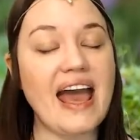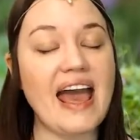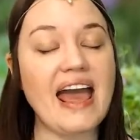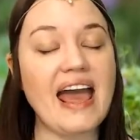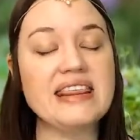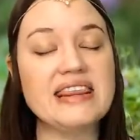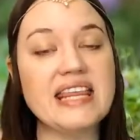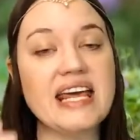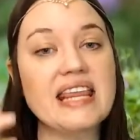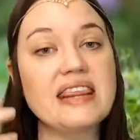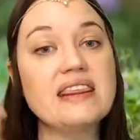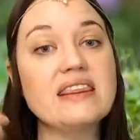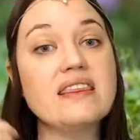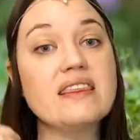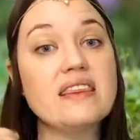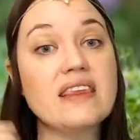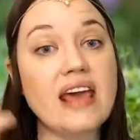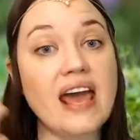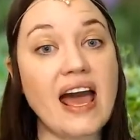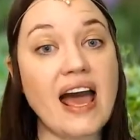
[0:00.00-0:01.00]
And
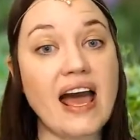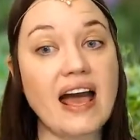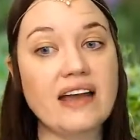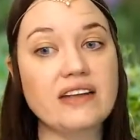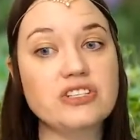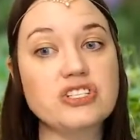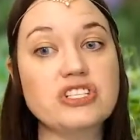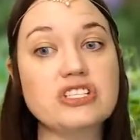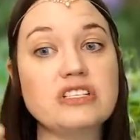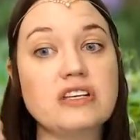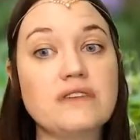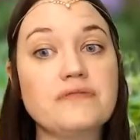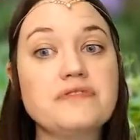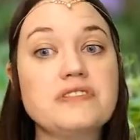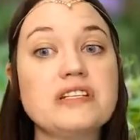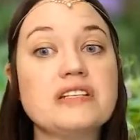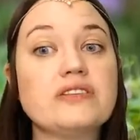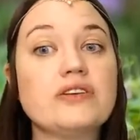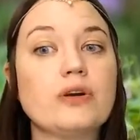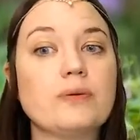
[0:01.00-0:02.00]
then that
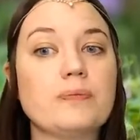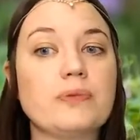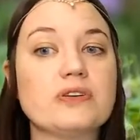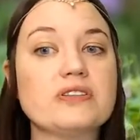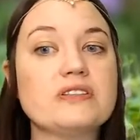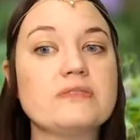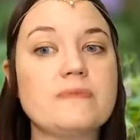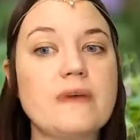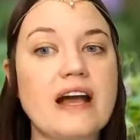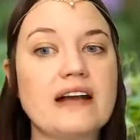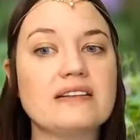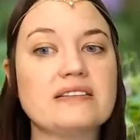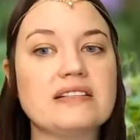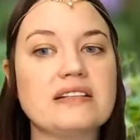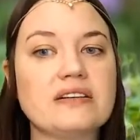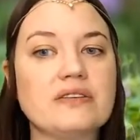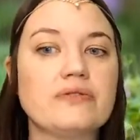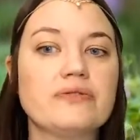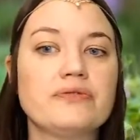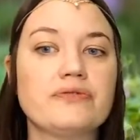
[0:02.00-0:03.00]
shifted their
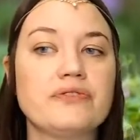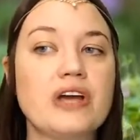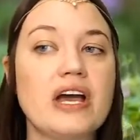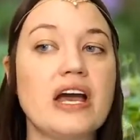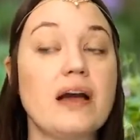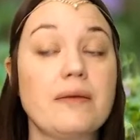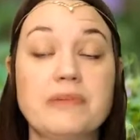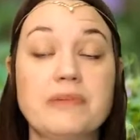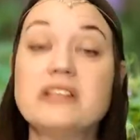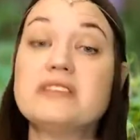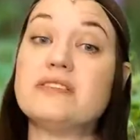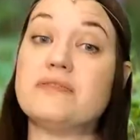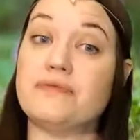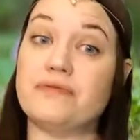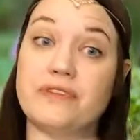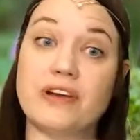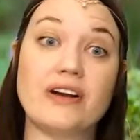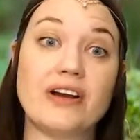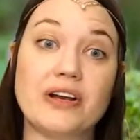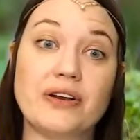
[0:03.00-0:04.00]
perspective. I mean, it's a
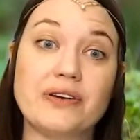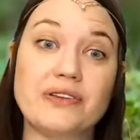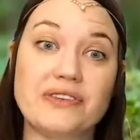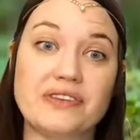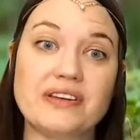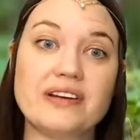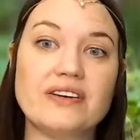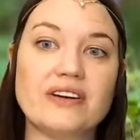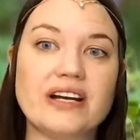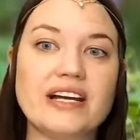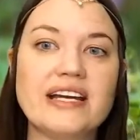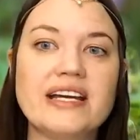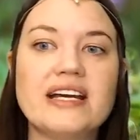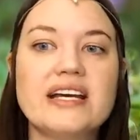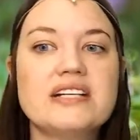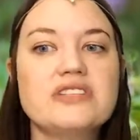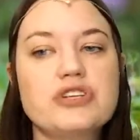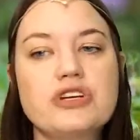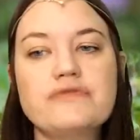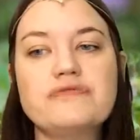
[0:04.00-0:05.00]
very good theory,
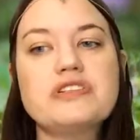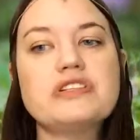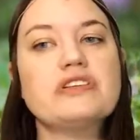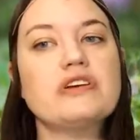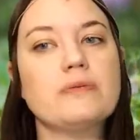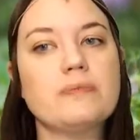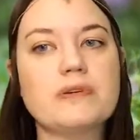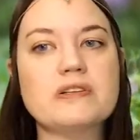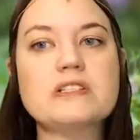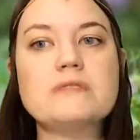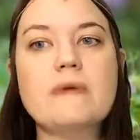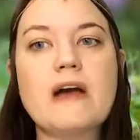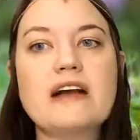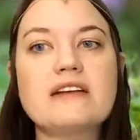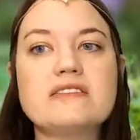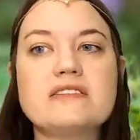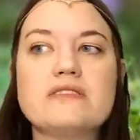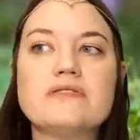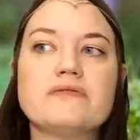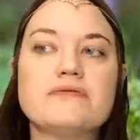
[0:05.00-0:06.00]
shifted their
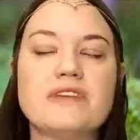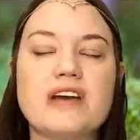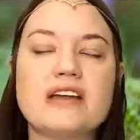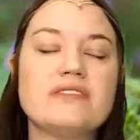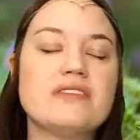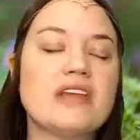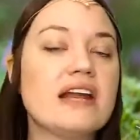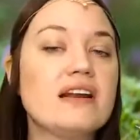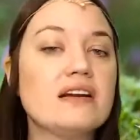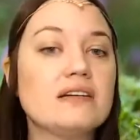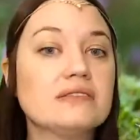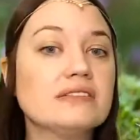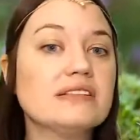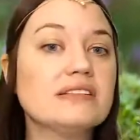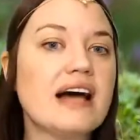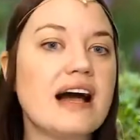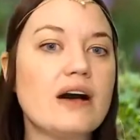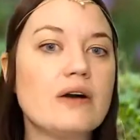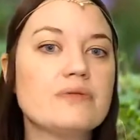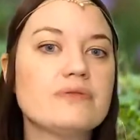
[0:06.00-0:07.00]
perspective and then
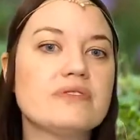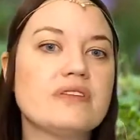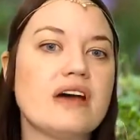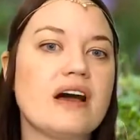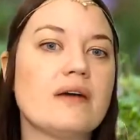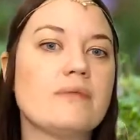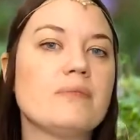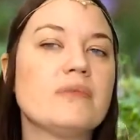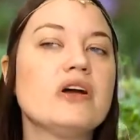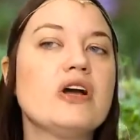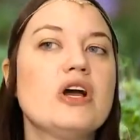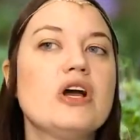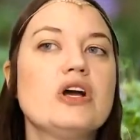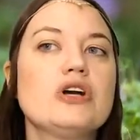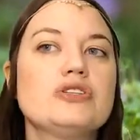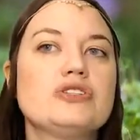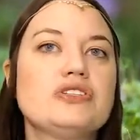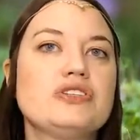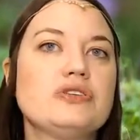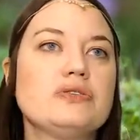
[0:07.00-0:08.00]
allowed them
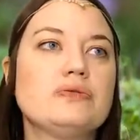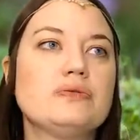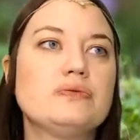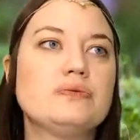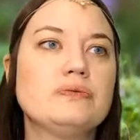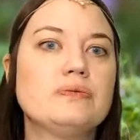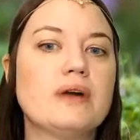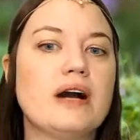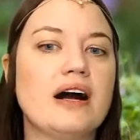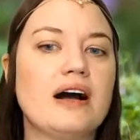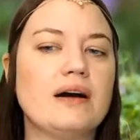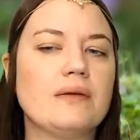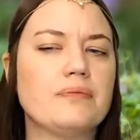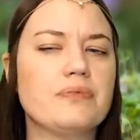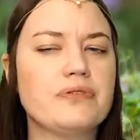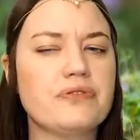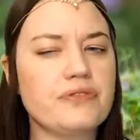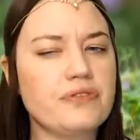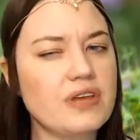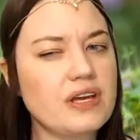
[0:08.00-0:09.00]
to
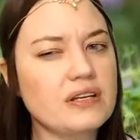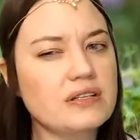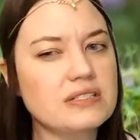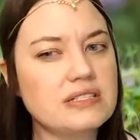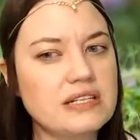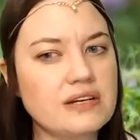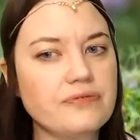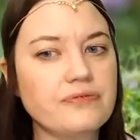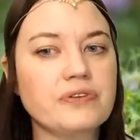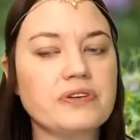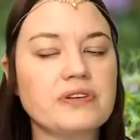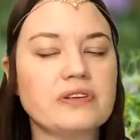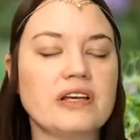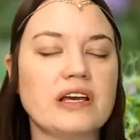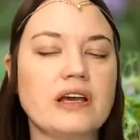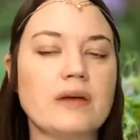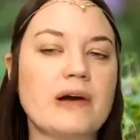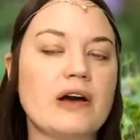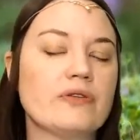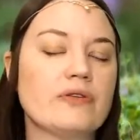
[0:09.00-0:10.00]
think
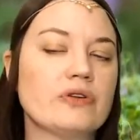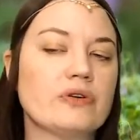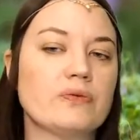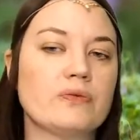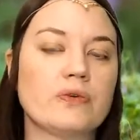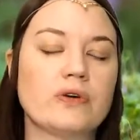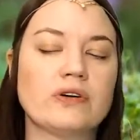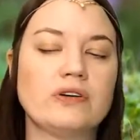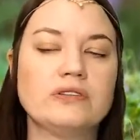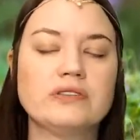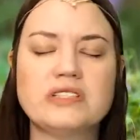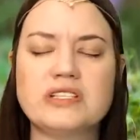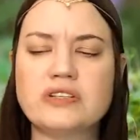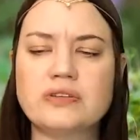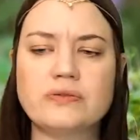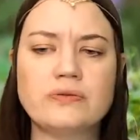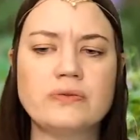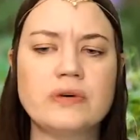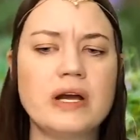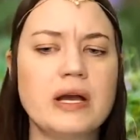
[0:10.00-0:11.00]
differently about their world,
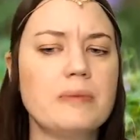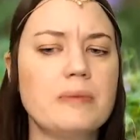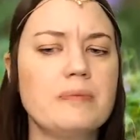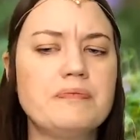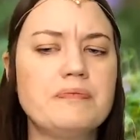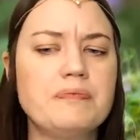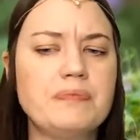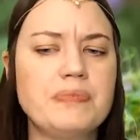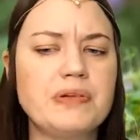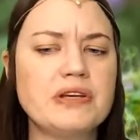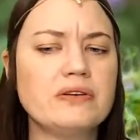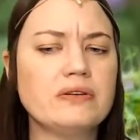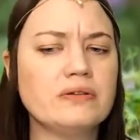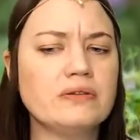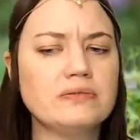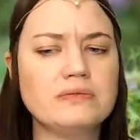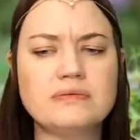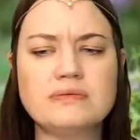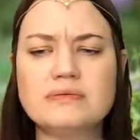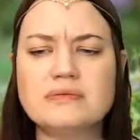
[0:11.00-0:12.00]
to
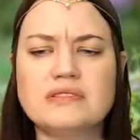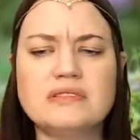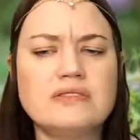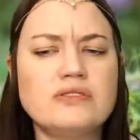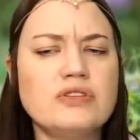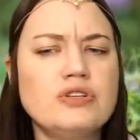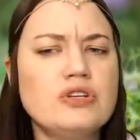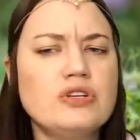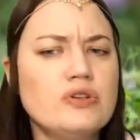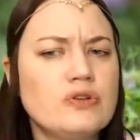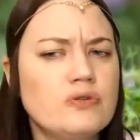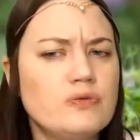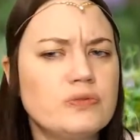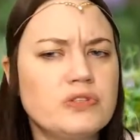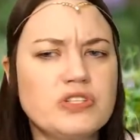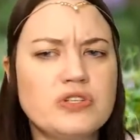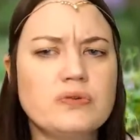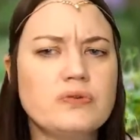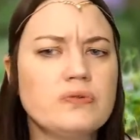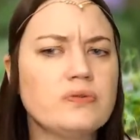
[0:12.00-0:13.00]
build
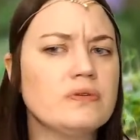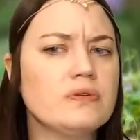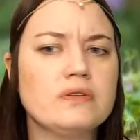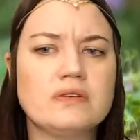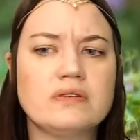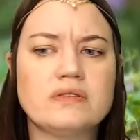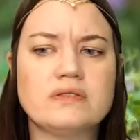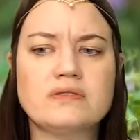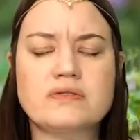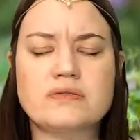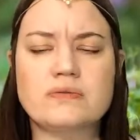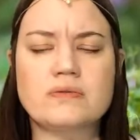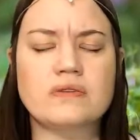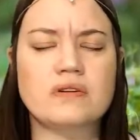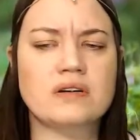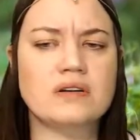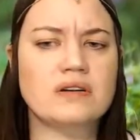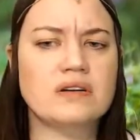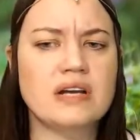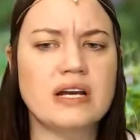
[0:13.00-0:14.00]
new tools
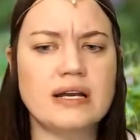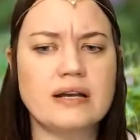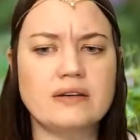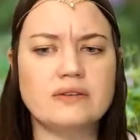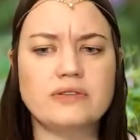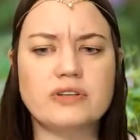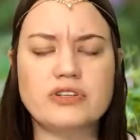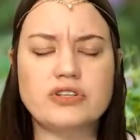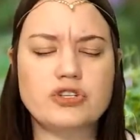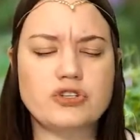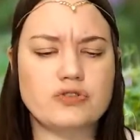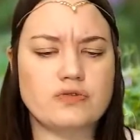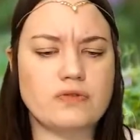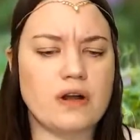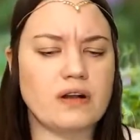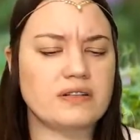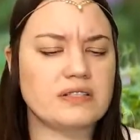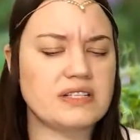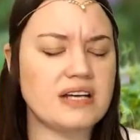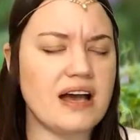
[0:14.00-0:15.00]
or
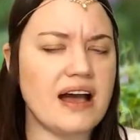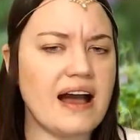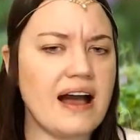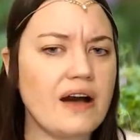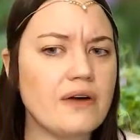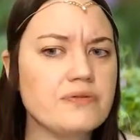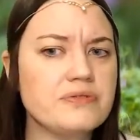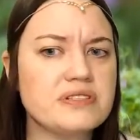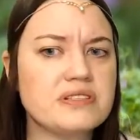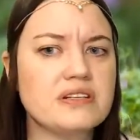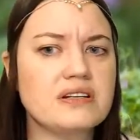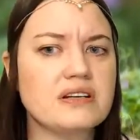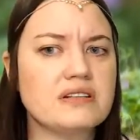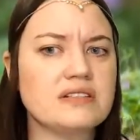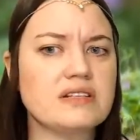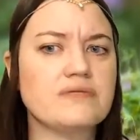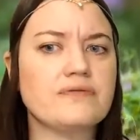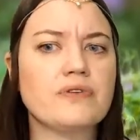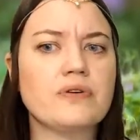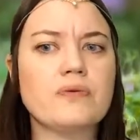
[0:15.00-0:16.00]
construct a house in a
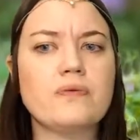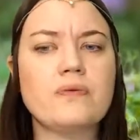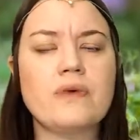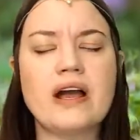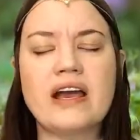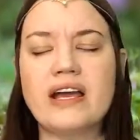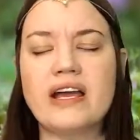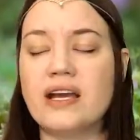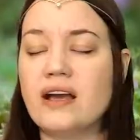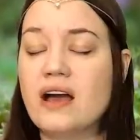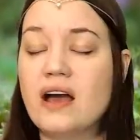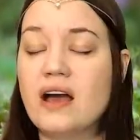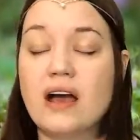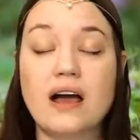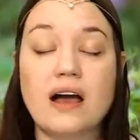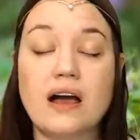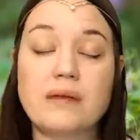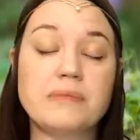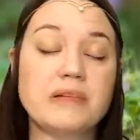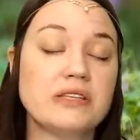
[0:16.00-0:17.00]
different way.
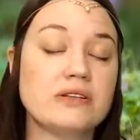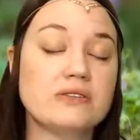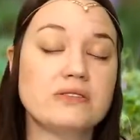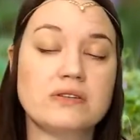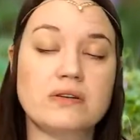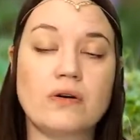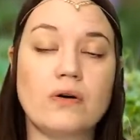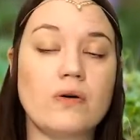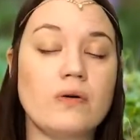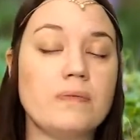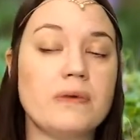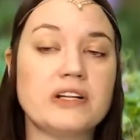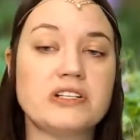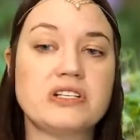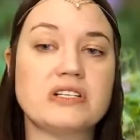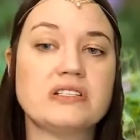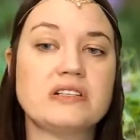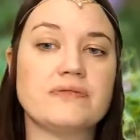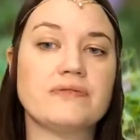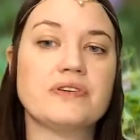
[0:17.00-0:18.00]
I mean, there's a whole
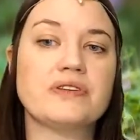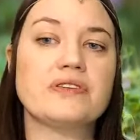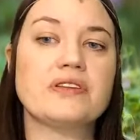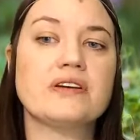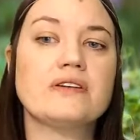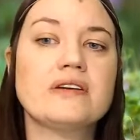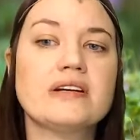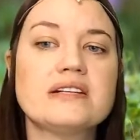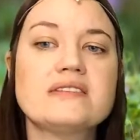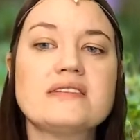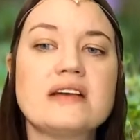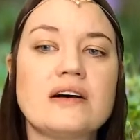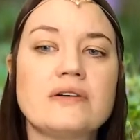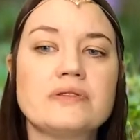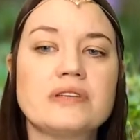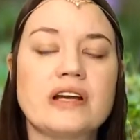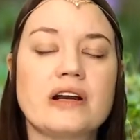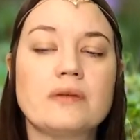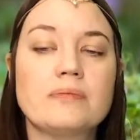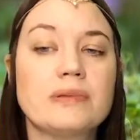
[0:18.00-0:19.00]
bunch of different theories
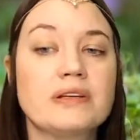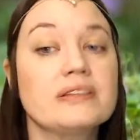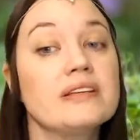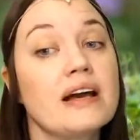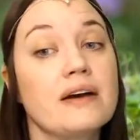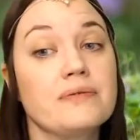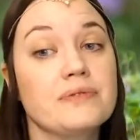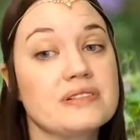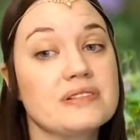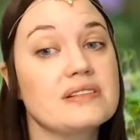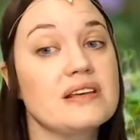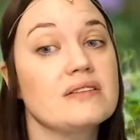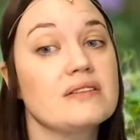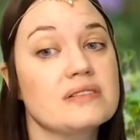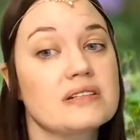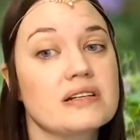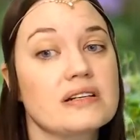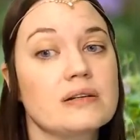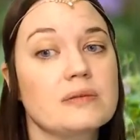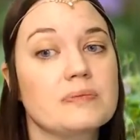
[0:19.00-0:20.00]
out there, but that one
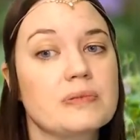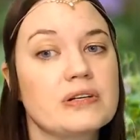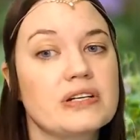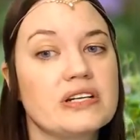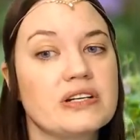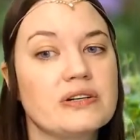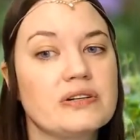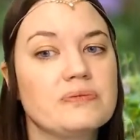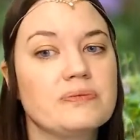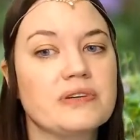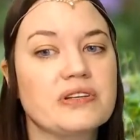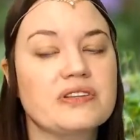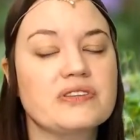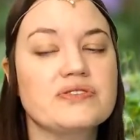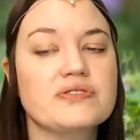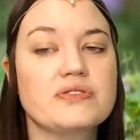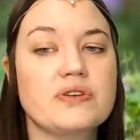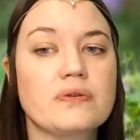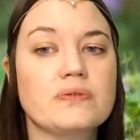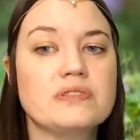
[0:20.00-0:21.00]
sounds like a pretty good one, the
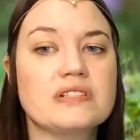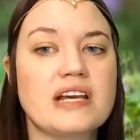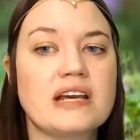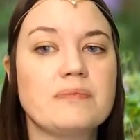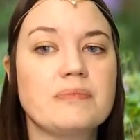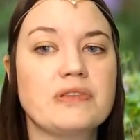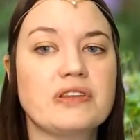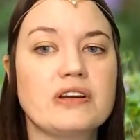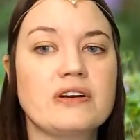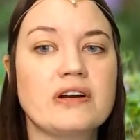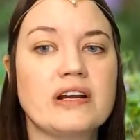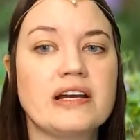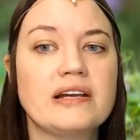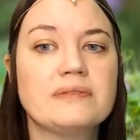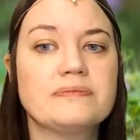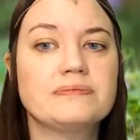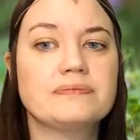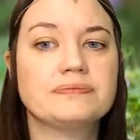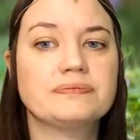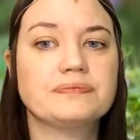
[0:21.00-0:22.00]
stone date theory.